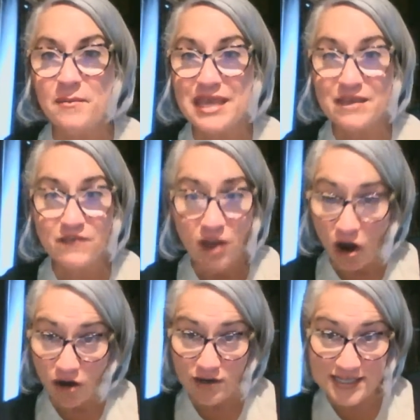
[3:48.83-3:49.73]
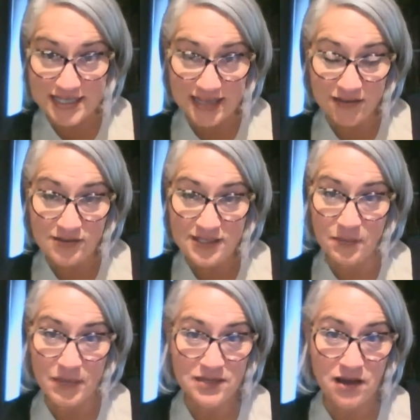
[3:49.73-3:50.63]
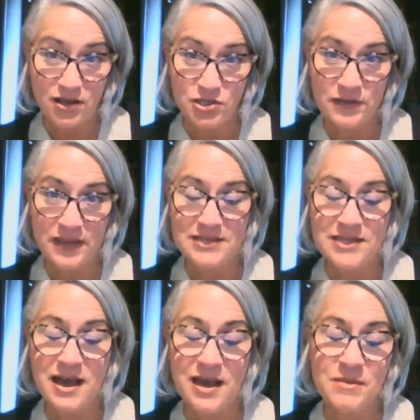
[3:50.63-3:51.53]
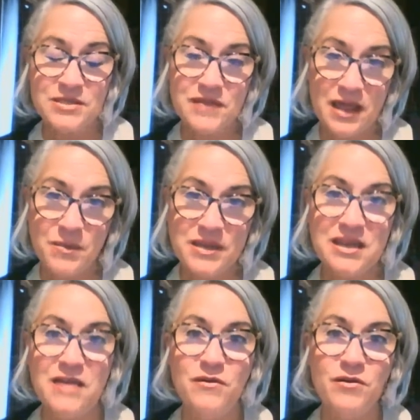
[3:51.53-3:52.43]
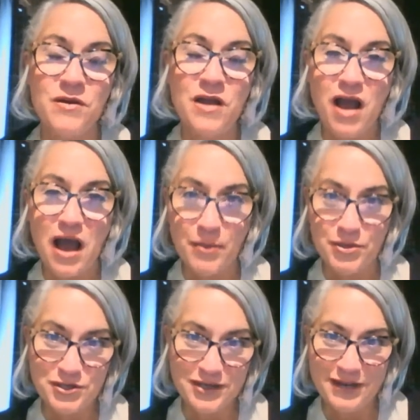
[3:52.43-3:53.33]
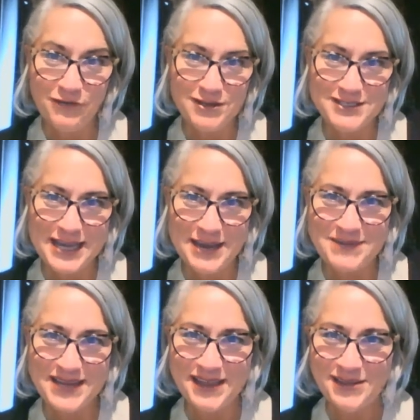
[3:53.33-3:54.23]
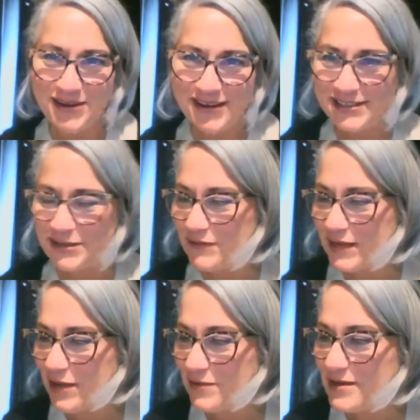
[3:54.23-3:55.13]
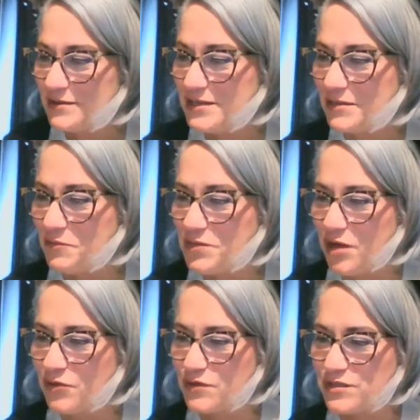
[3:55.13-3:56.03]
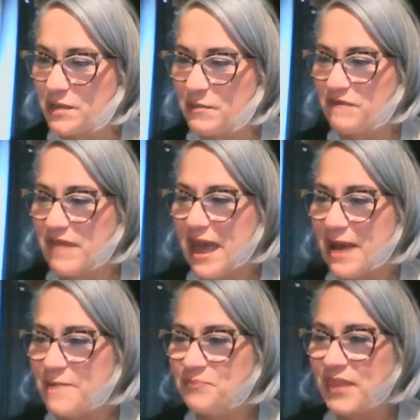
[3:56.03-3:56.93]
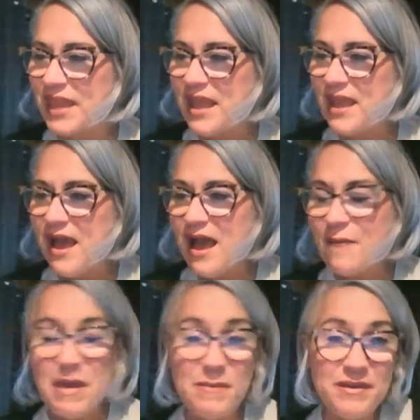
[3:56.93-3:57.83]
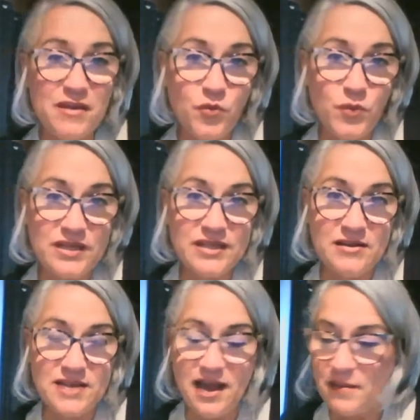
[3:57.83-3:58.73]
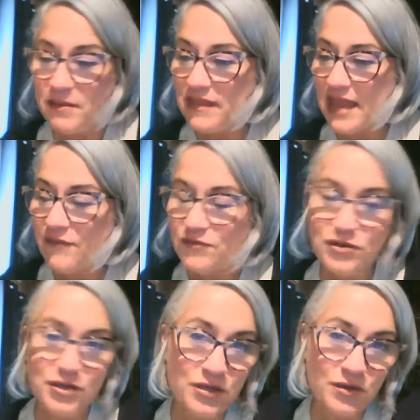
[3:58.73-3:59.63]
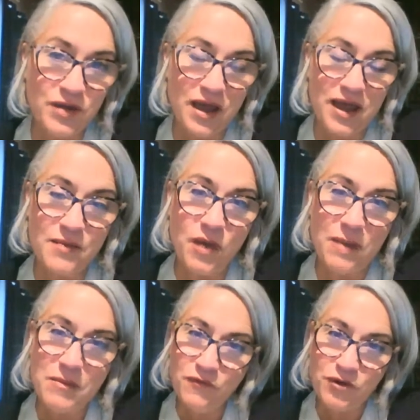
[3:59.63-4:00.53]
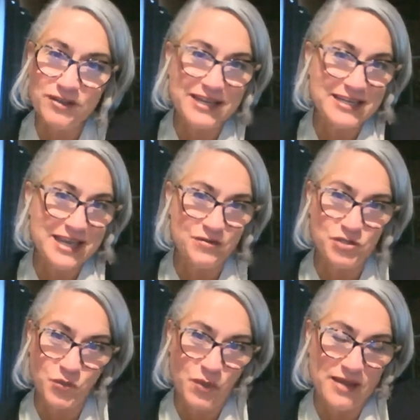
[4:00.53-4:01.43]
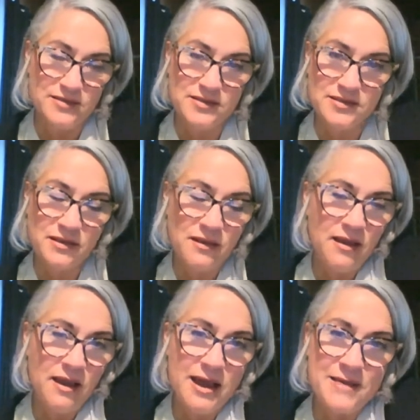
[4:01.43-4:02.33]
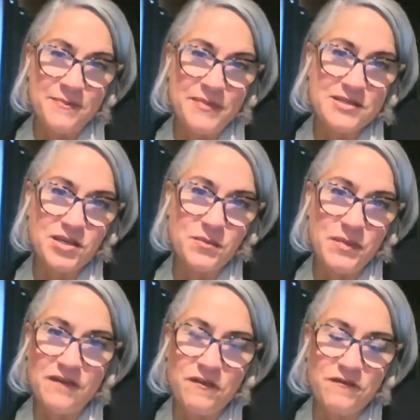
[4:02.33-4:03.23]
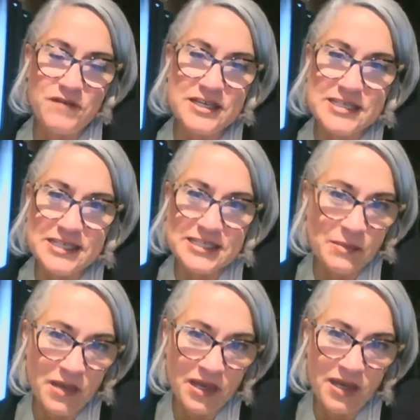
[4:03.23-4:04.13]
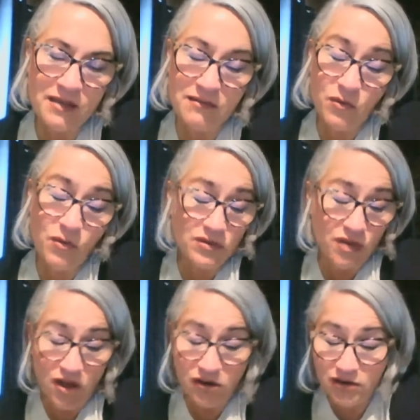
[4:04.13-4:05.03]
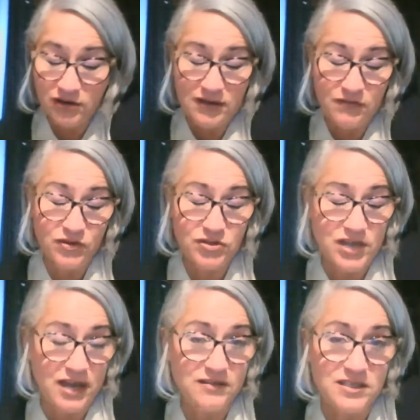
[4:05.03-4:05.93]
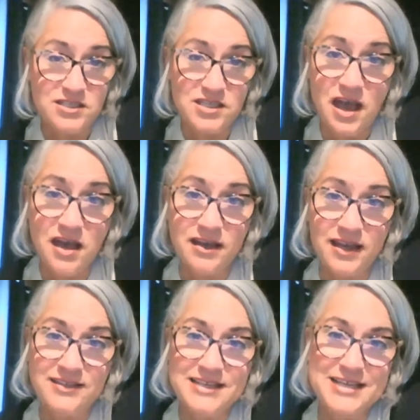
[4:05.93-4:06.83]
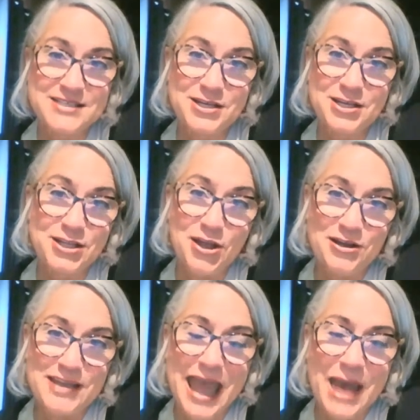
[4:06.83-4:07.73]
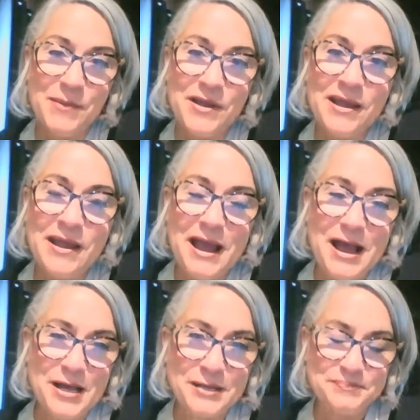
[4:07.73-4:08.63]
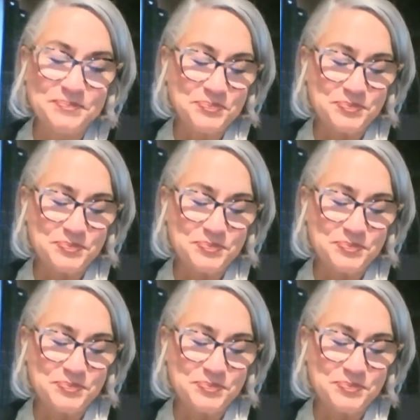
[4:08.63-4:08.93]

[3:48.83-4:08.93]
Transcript: even art skills can be taught during that time. And so that'll be another opportunity for us to come together on a little video to talk through some of that. Maybe another read aloud time in the afternoon, right before you lay down to rest. This could be a 50 to 60 minute or longer if your child is young and takes a good long nap. And